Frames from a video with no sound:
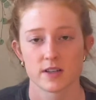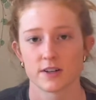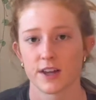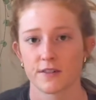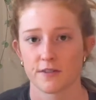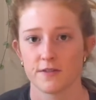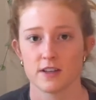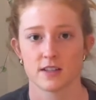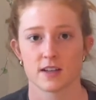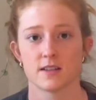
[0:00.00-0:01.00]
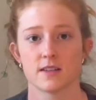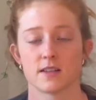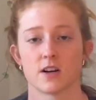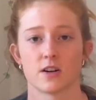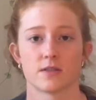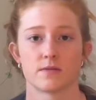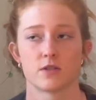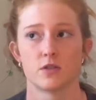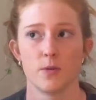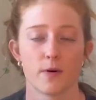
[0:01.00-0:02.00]
are like 50 cents that are
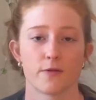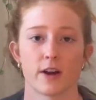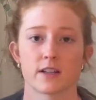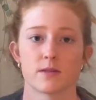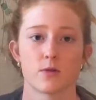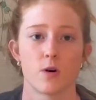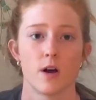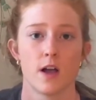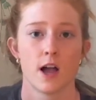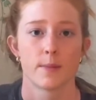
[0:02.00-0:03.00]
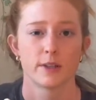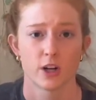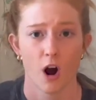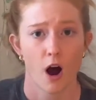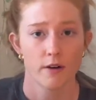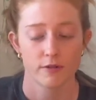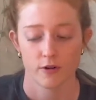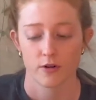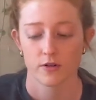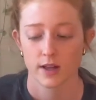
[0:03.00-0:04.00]
super flexible, but they're
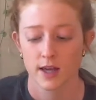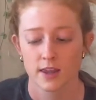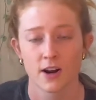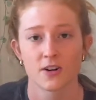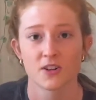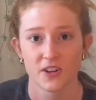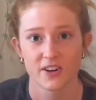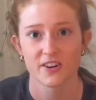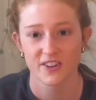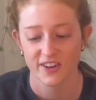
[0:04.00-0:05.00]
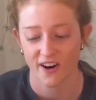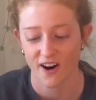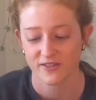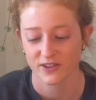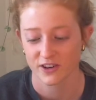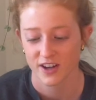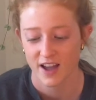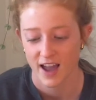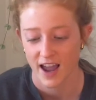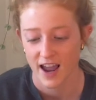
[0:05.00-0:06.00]
awful. Like, they're literally awful.
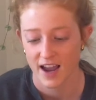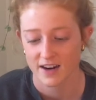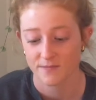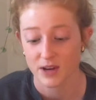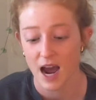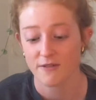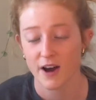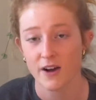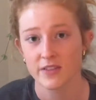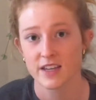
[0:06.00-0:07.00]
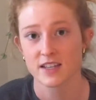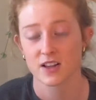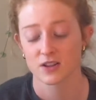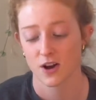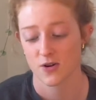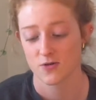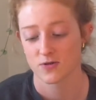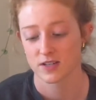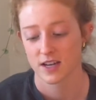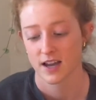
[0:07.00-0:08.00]
And I found these at
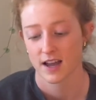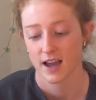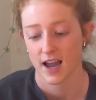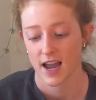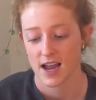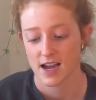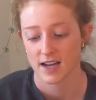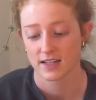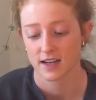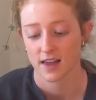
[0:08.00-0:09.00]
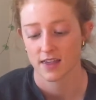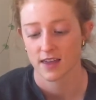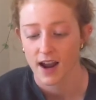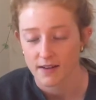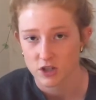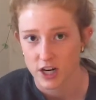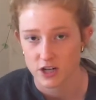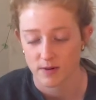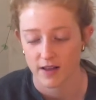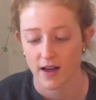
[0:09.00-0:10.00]
Lowe's, and they have
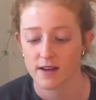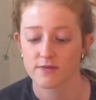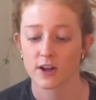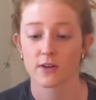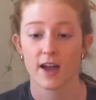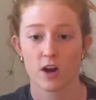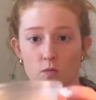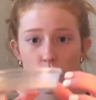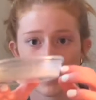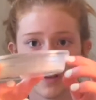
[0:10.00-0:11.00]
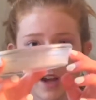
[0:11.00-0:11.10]
changed my life. They're like really